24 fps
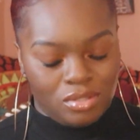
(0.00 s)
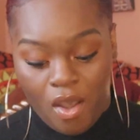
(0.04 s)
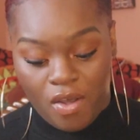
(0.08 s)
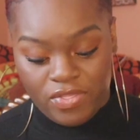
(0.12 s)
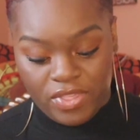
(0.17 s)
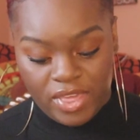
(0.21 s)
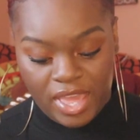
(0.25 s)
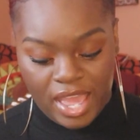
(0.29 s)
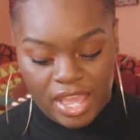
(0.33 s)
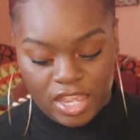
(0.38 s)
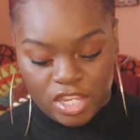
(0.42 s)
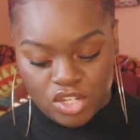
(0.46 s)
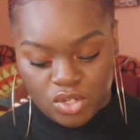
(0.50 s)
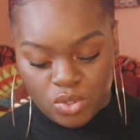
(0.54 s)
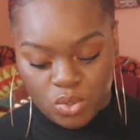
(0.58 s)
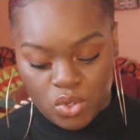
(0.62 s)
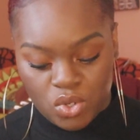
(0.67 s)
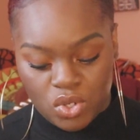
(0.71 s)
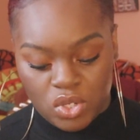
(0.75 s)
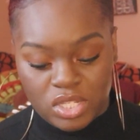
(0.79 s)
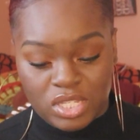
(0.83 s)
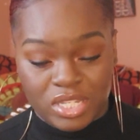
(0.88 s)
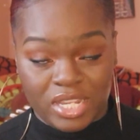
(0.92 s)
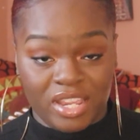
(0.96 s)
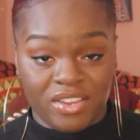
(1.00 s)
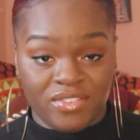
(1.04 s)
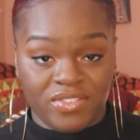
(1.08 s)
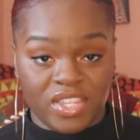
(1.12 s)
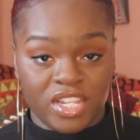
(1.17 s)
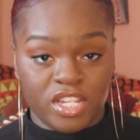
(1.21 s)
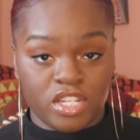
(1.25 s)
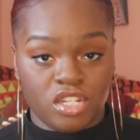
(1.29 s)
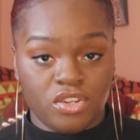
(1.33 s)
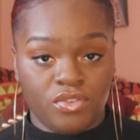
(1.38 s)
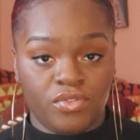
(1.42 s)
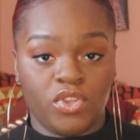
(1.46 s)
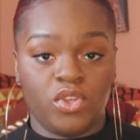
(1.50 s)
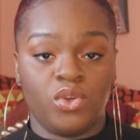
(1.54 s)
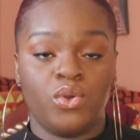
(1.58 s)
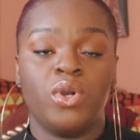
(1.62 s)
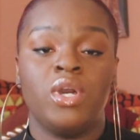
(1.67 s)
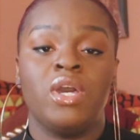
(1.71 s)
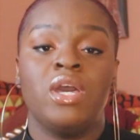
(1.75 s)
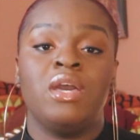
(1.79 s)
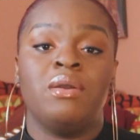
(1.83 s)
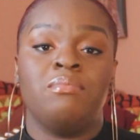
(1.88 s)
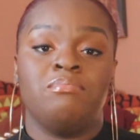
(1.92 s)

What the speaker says: On the actual day of the interview,